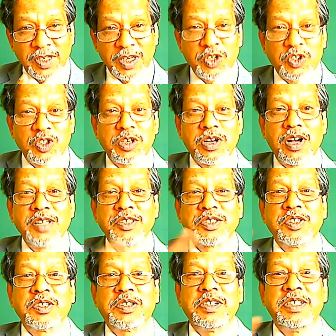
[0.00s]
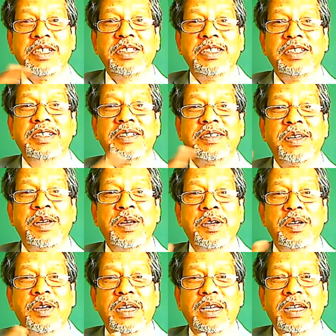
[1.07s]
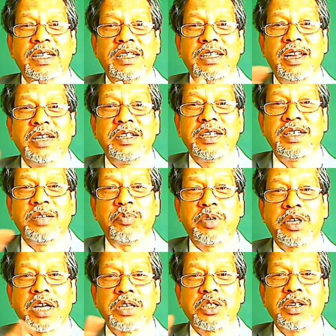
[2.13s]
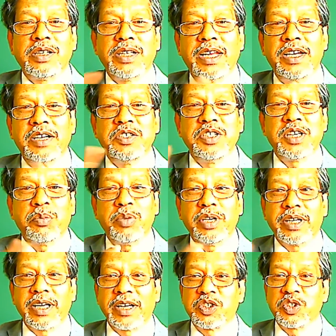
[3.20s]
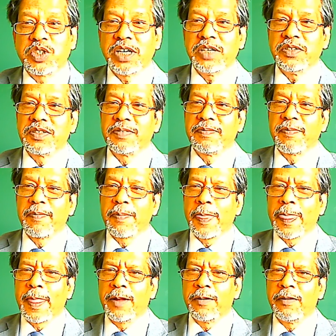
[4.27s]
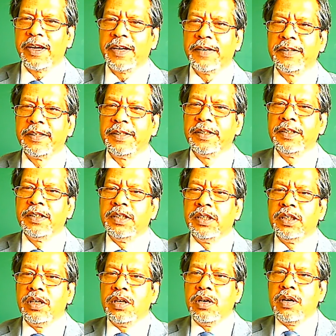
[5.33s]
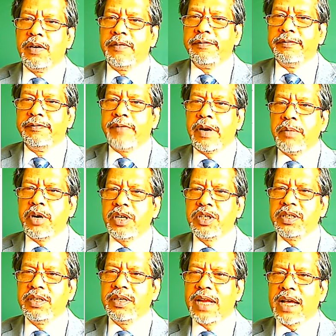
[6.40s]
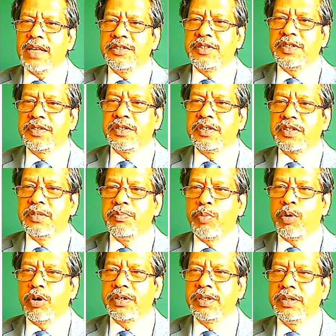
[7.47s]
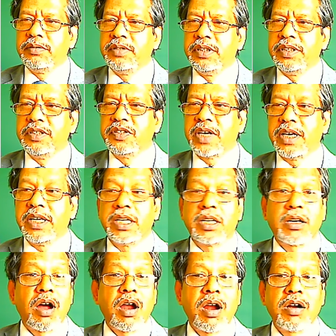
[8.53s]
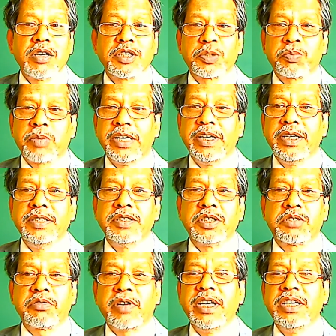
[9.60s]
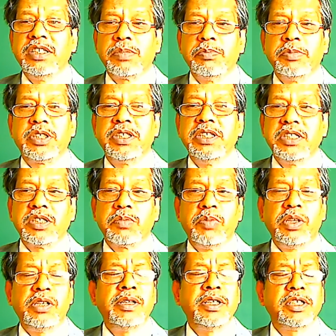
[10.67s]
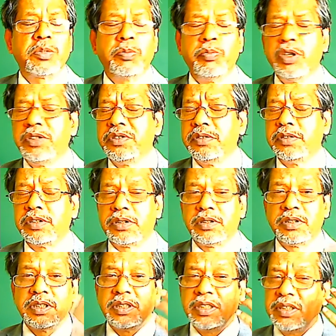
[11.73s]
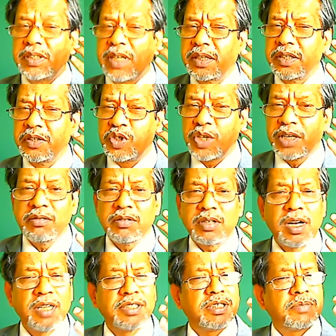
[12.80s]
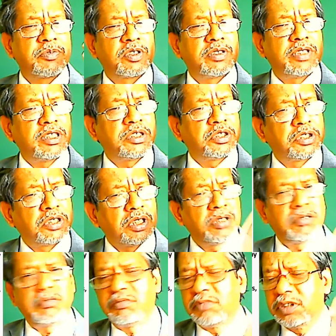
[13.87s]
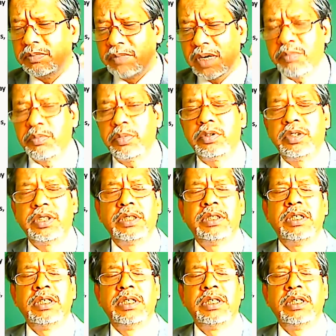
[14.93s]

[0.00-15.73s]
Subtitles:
So constantly, kinetic and potential energy are being exchanged. All right. Vibration analysis is important in designing cars, planes, trains, machines, buildings, bridges. These are the general concepts they should remember.